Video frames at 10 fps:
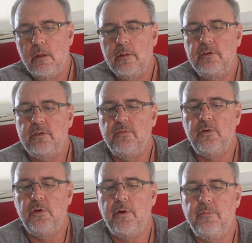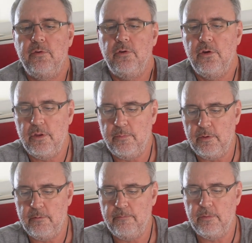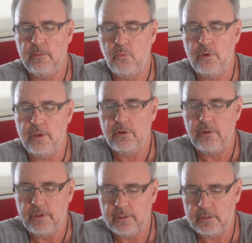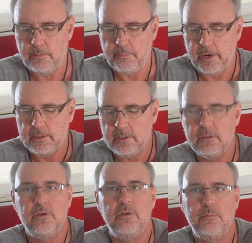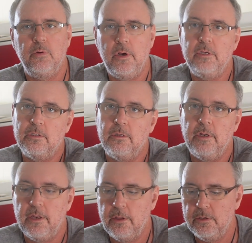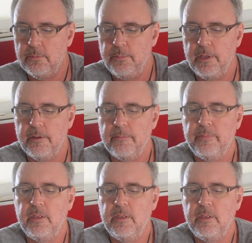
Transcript: This is very rough and dirty, but the more you do this and practice and use your pliers, the neater this will be.